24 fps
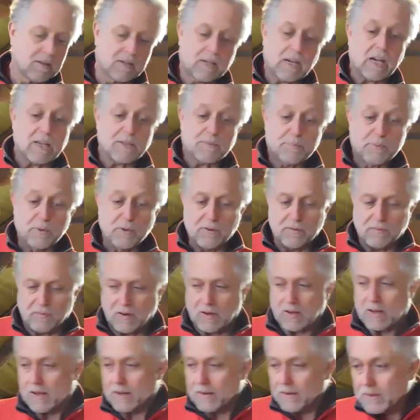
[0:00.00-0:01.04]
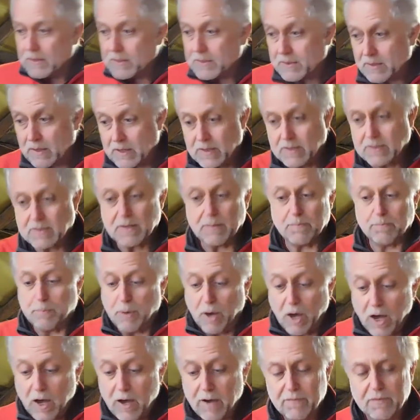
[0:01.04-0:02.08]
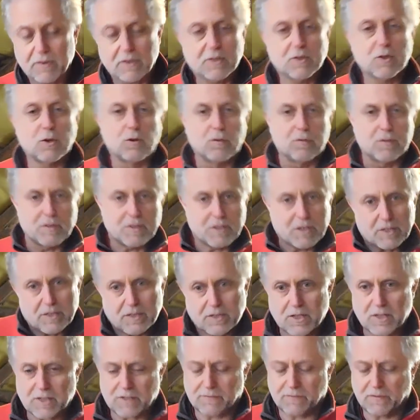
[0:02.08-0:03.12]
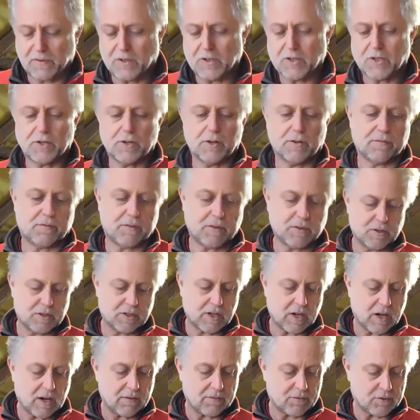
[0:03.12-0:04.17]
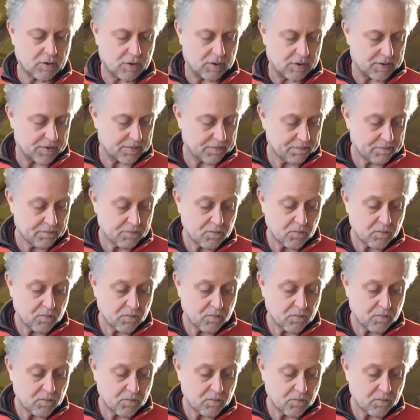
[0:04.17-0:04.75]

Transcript: Cuts beautifully, and it's a perfect tool for just finishing off scarf joints.